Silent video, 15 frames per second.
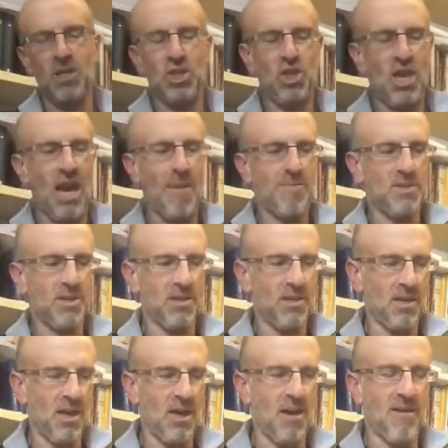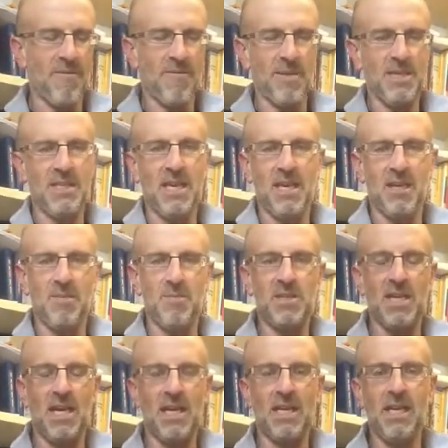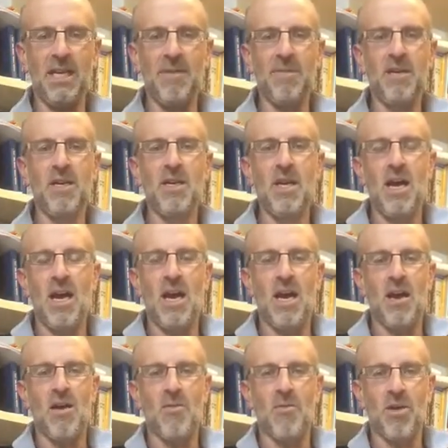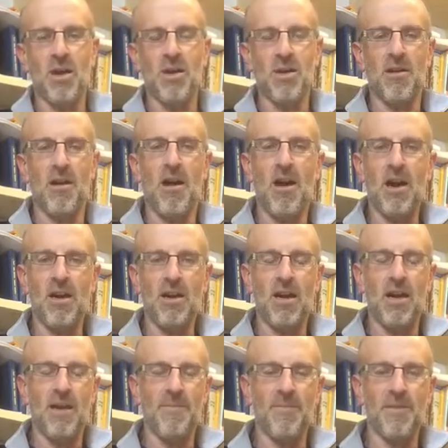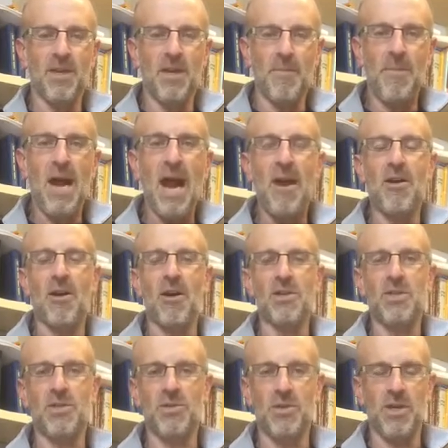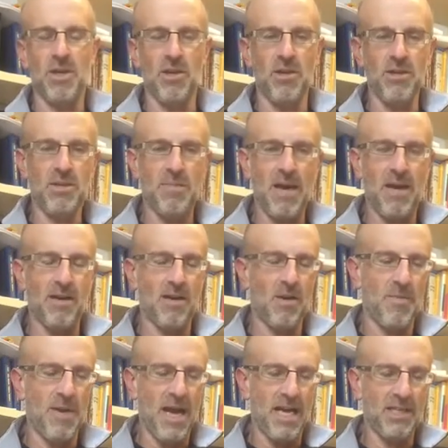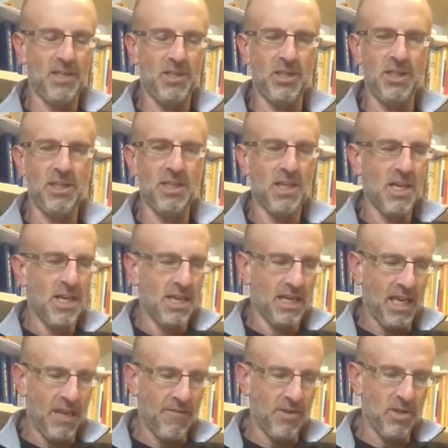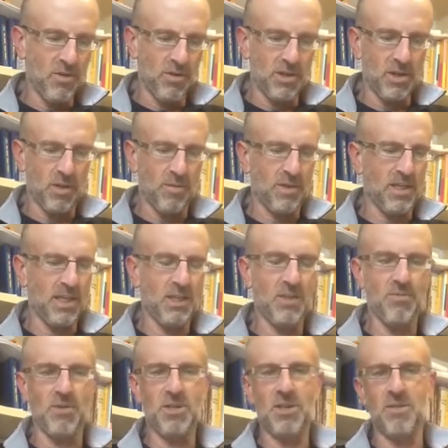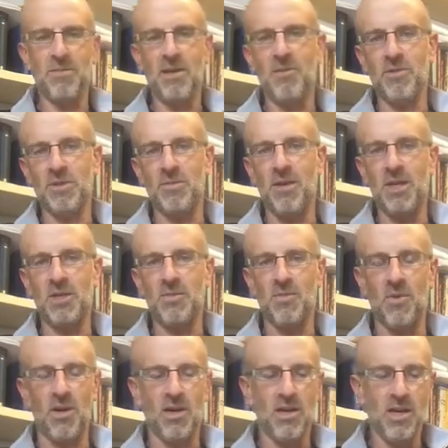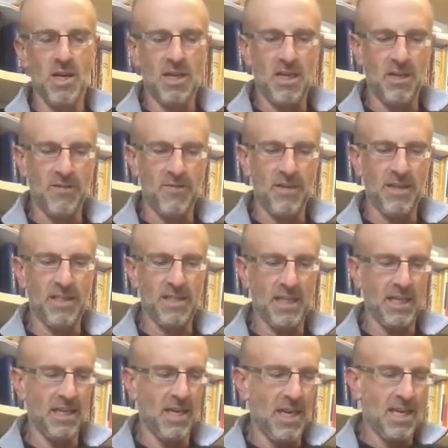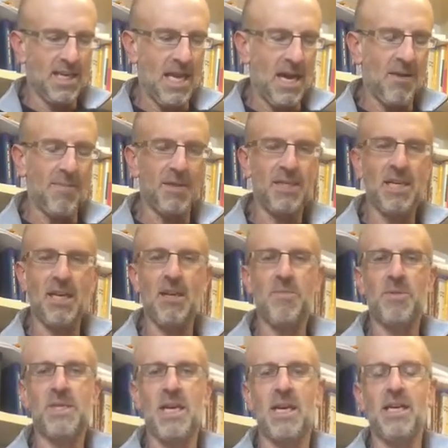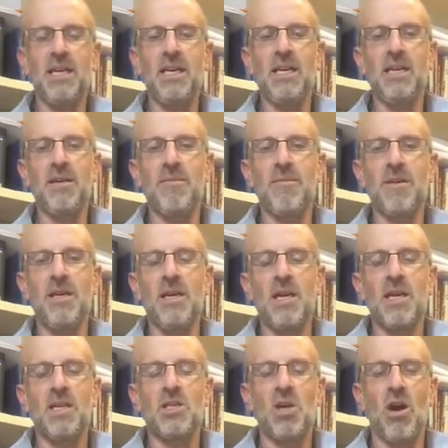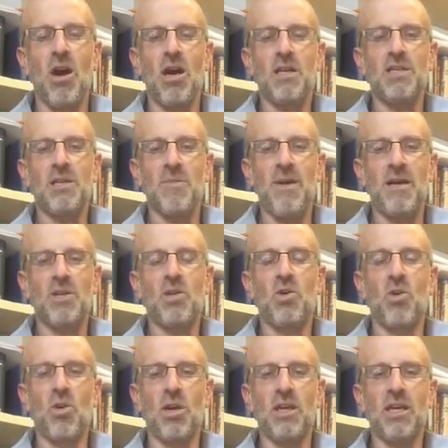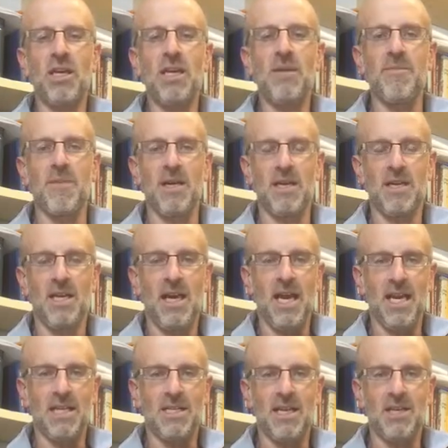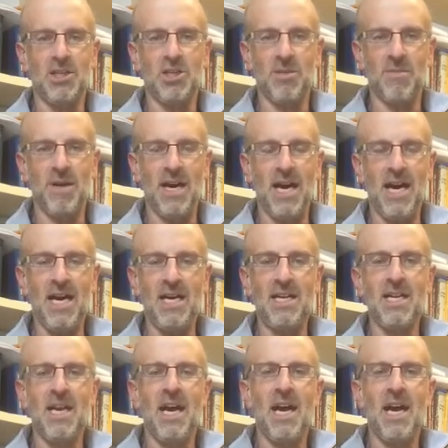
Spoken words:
chapter of Masechet Pesachim, where there are parallel sugiot, parallel passages, gave a new interpretation, which to me was much more convincing. Now, Masechet Pesachim talks about korchim et hashema,